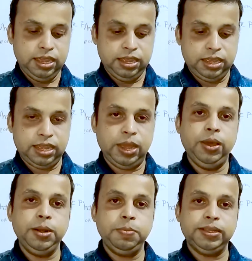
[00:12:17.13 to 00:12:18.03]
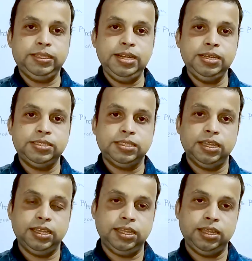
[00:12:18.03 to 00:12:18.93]
Our muscles,
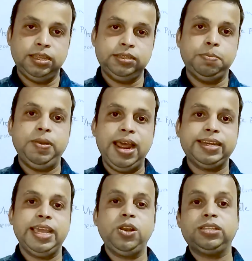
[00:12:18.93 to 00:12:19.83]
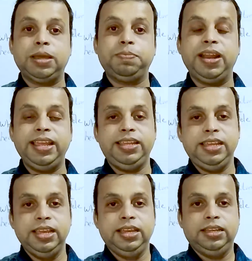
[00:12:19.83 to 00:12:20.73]
the blood cannot supply
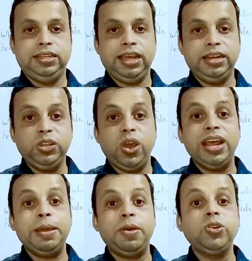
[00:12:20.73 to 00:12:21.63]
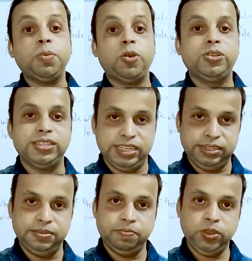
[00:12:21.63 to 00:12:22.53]
the required amount of oxygen.
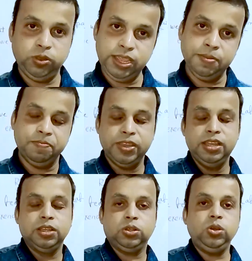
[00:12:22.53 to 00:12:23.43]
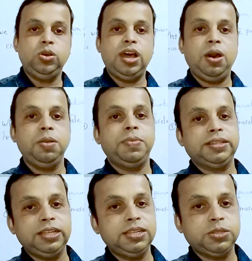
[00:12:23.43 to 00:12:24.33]
Okay, so our
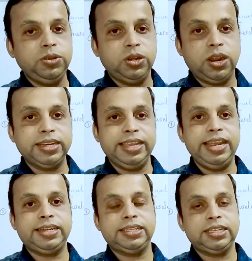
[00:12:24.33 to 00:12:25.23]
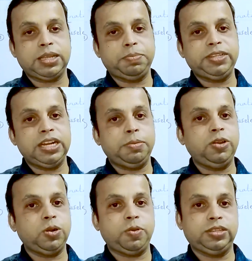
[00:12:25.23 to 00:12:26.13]
muscles will not get the sufficient
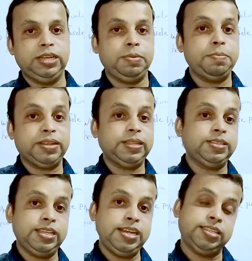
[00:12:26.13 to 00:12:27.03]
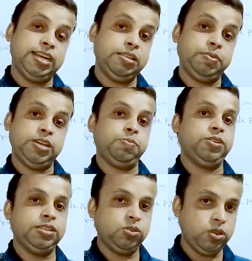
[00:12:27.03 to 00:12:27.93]
amount of oxygen. But muscle cells, the respiration
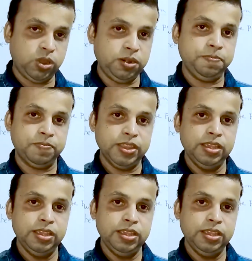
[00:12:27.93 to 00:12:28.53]
process is going on.